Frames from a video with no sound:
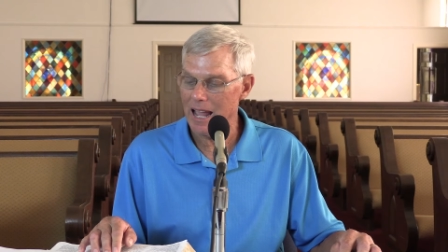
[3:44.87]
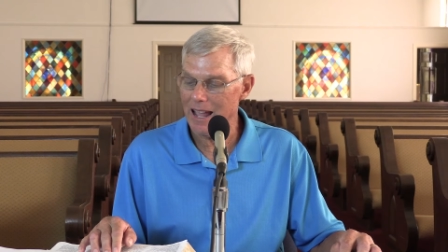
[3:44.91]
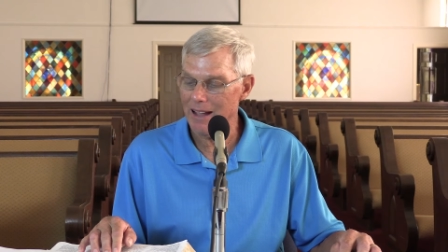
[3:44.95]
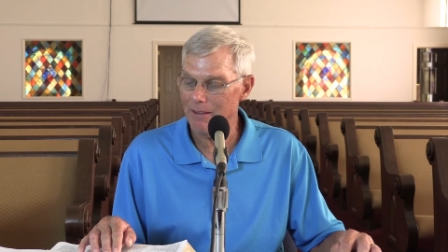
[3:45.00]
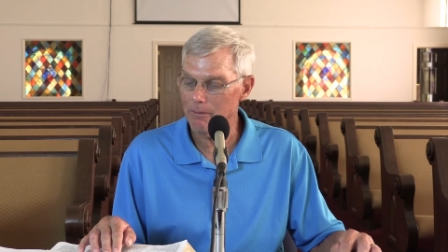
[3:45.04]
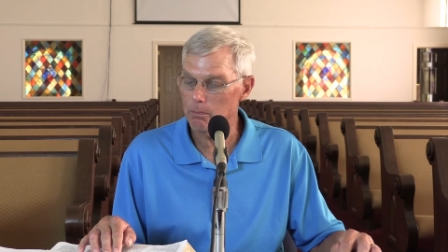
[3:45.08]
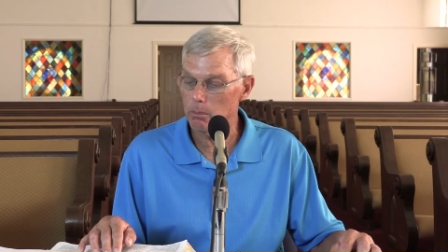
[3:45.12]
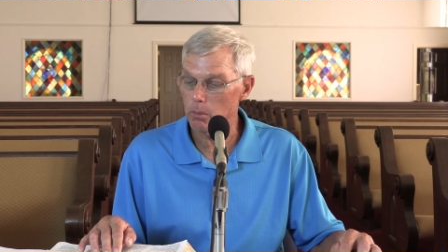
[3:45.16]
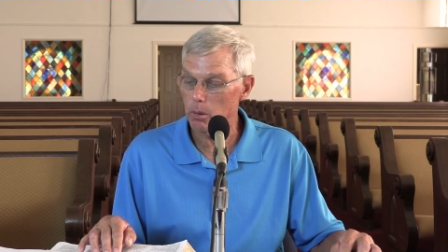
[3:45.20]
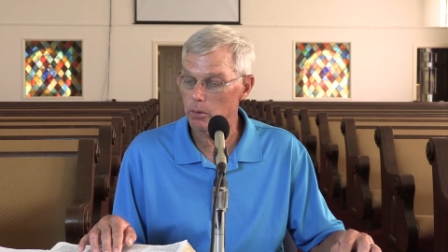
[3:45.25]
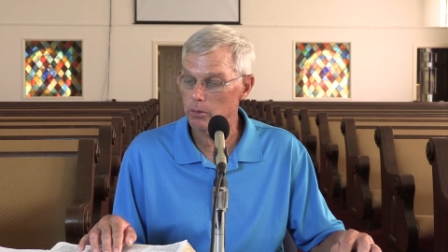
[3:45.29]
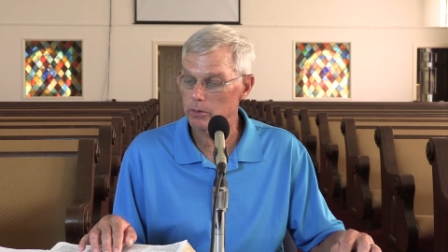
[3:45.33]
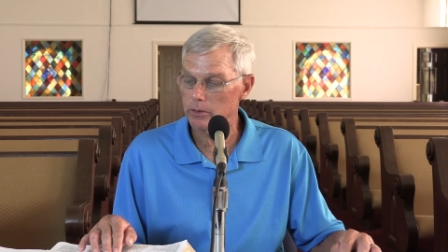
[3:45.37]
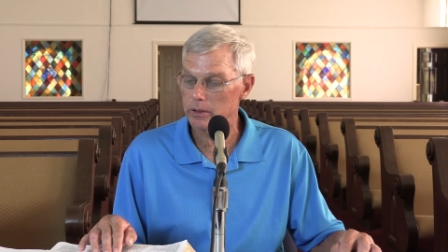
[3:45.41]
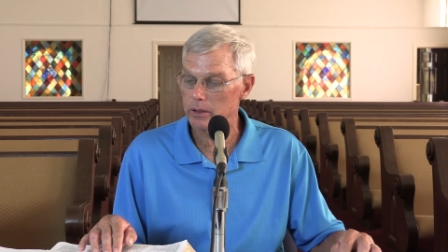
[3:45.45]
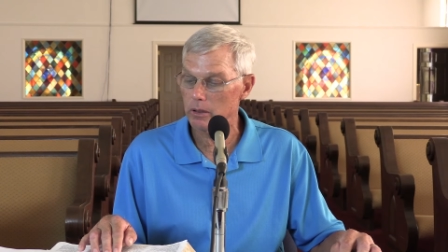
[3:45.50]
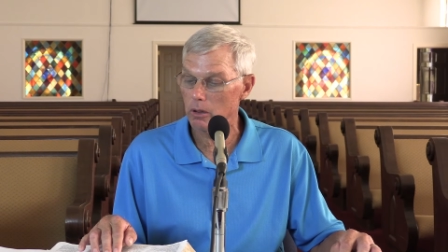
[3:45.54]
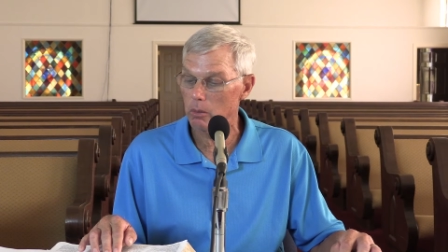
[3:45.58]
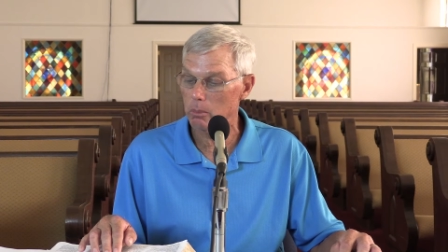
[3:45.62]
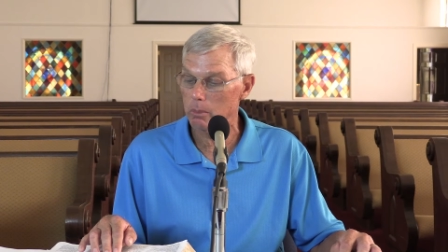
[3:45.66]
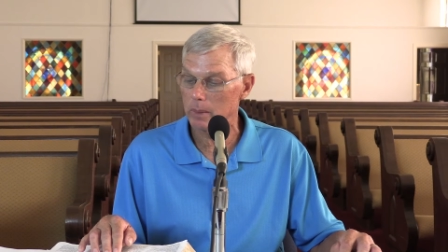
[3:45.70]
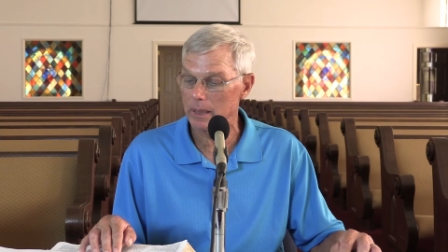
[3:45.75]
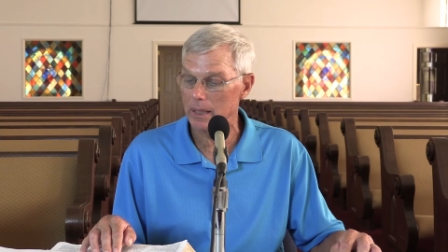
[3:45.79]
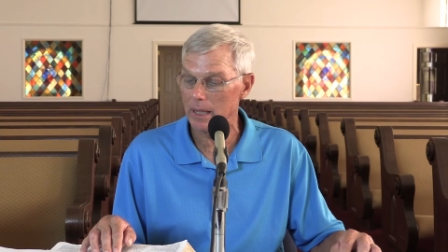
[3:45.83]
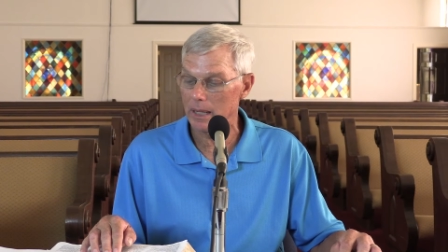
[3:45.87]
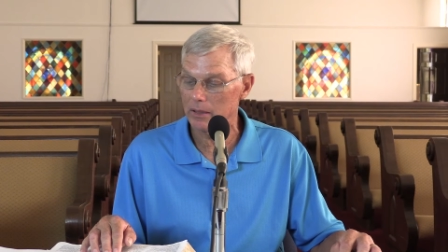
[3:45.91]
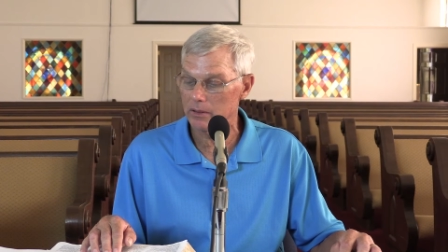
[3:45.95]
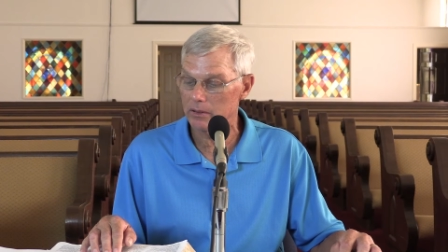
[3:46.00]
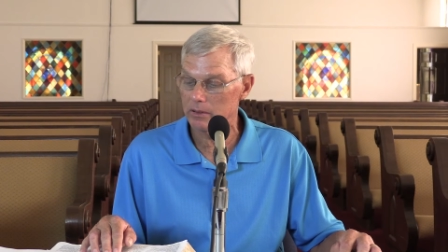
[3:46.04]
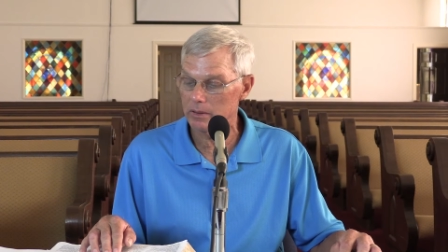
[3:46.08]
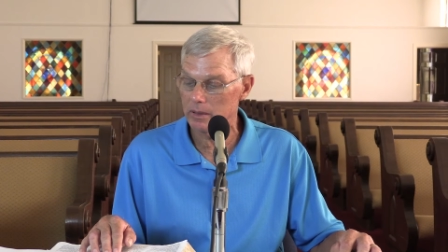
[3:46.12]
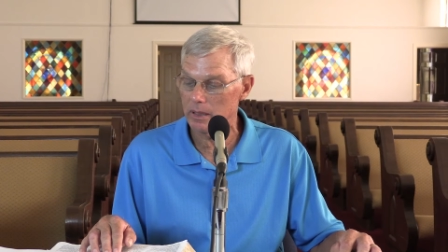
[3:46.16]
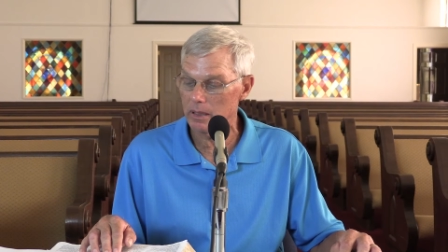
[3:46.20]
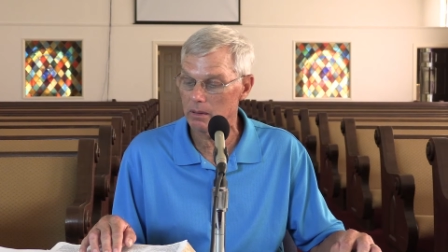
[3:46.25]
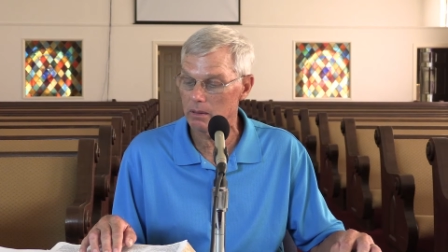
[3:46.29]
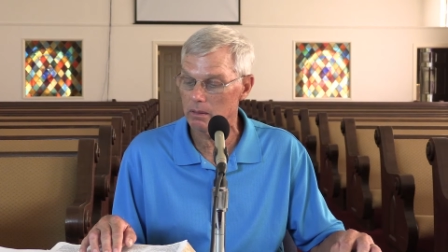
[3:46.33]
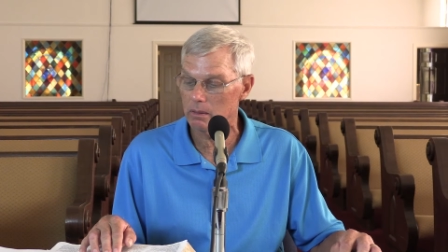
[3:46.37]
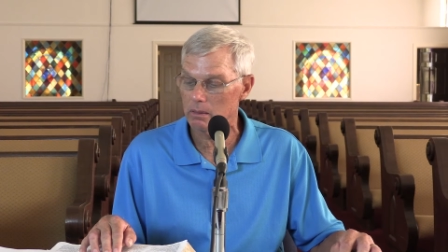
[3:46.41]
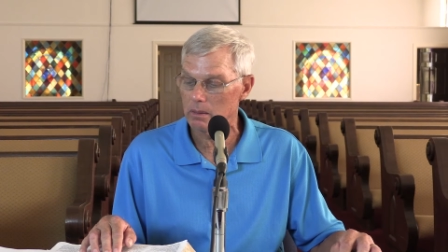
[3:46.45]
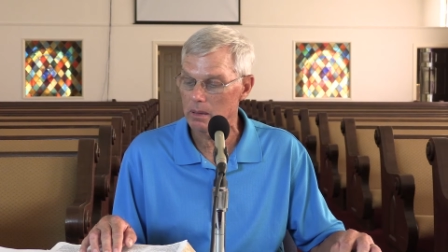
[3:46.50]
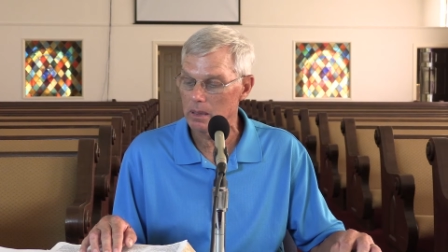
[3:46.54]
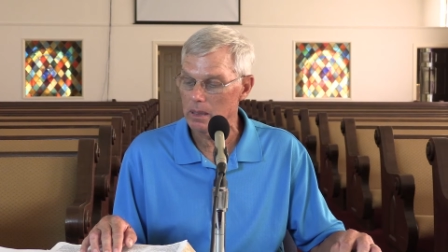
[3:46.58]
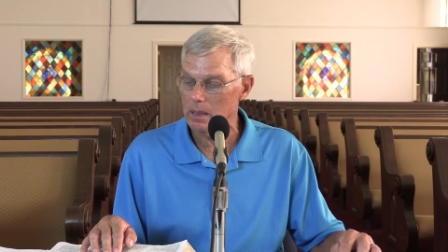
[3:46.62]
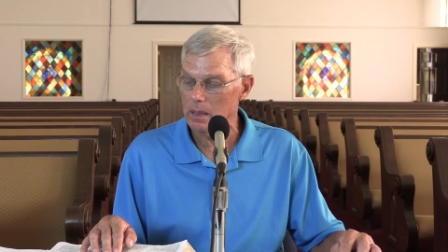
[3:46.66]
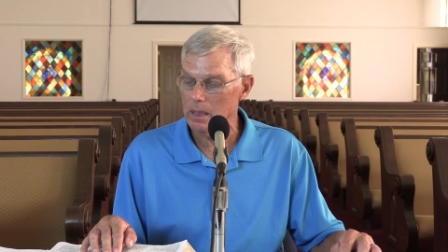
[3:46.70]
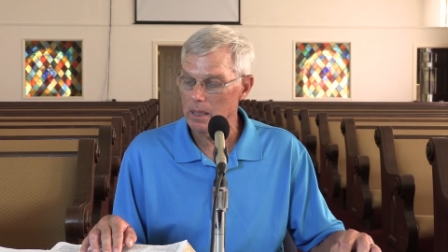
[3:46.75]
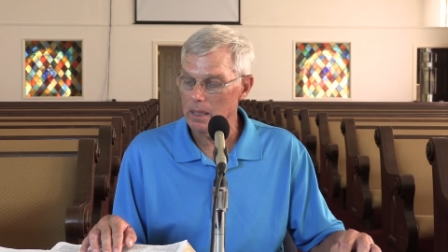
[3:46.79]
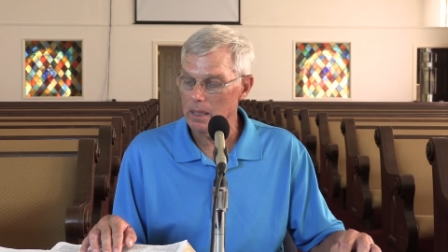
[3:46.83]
have mercy on me, a sinner.